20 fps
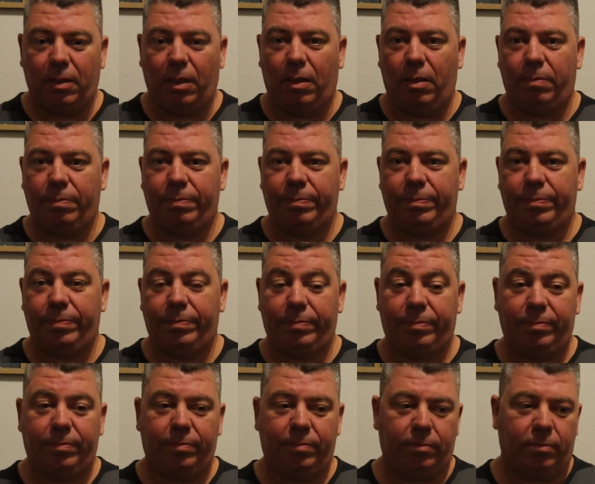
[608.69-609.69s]

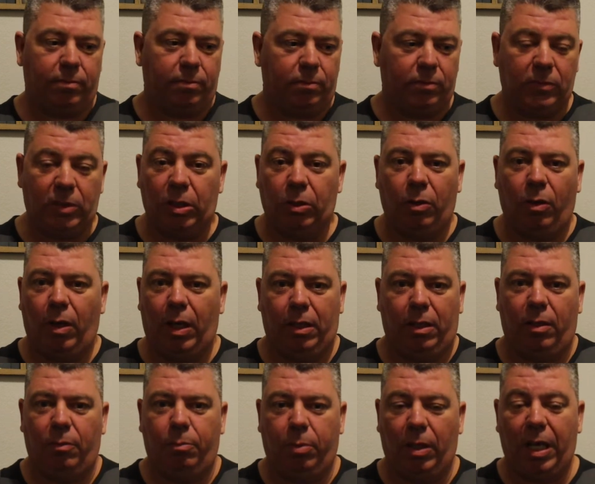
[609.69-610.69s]
You know, I
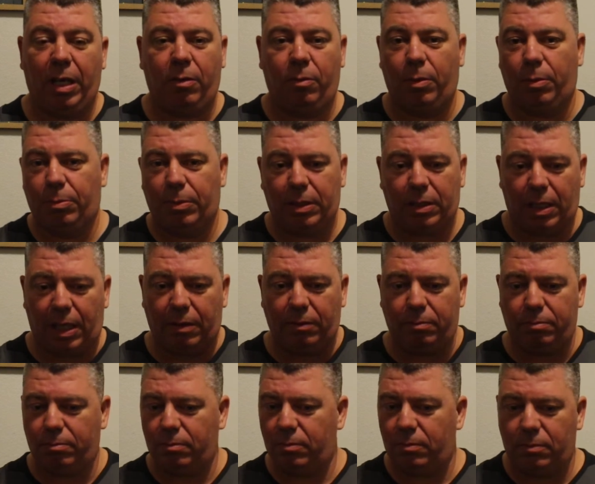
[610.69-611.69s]
love black women. I
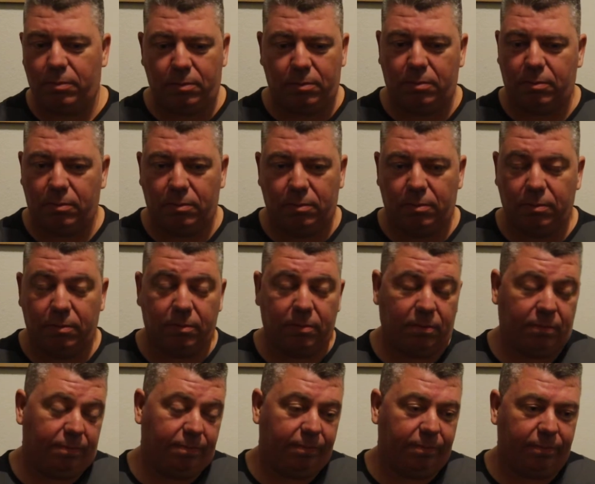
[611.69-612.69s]

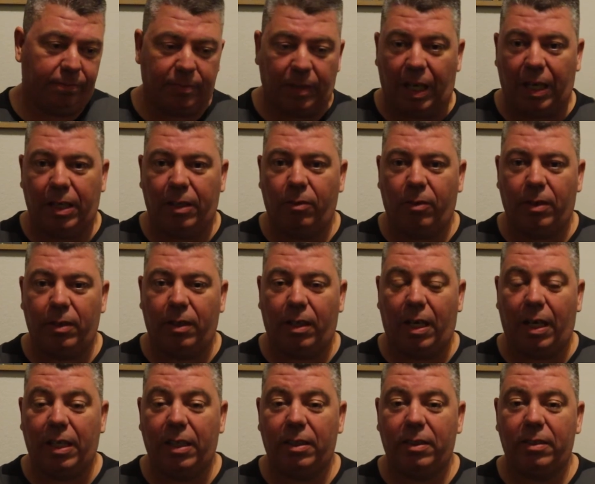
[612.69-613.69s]
ain't going to
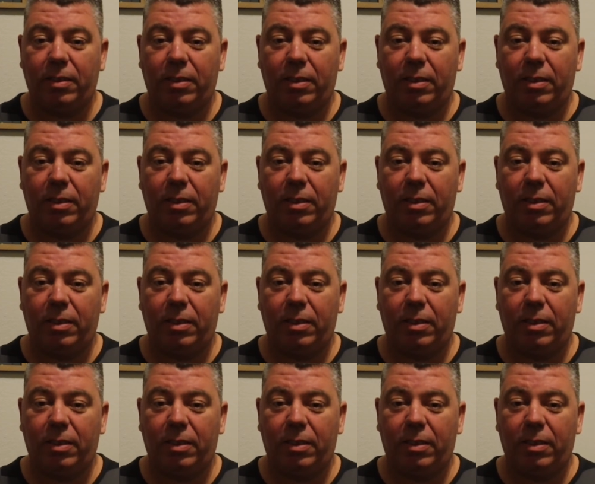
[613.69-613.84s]
lie.